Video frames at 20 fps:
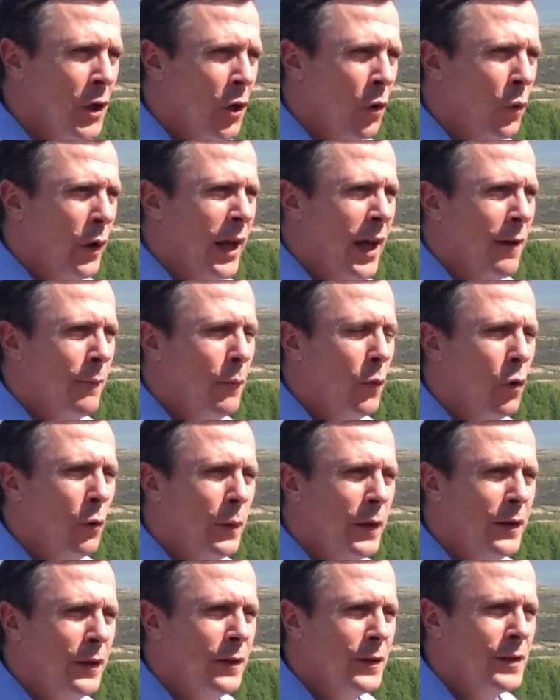we have more
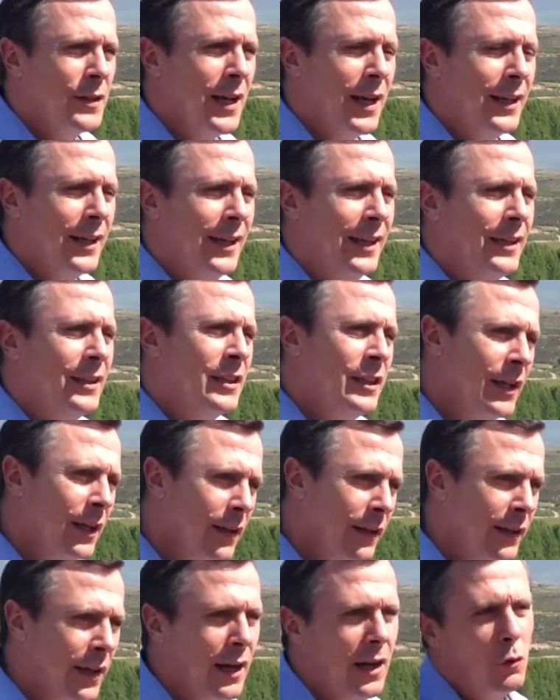vineyards than in
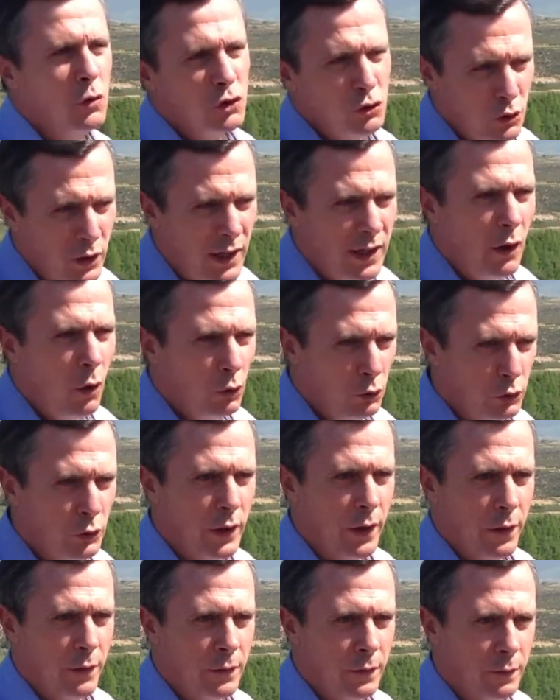Chile and Australia
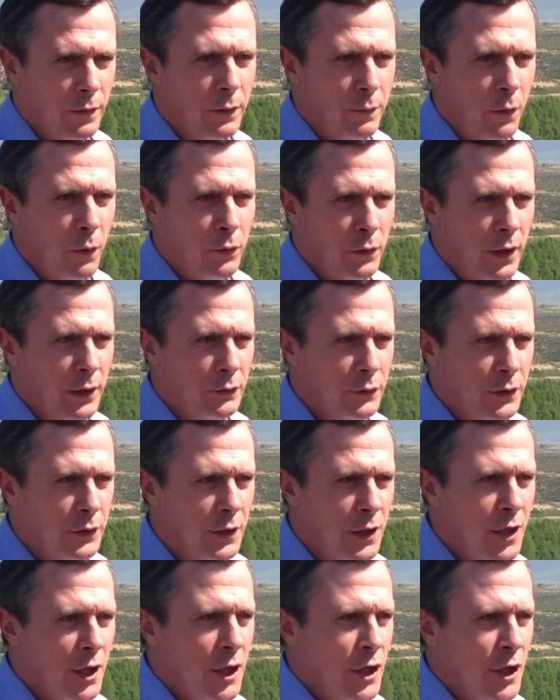altogether, in both countries.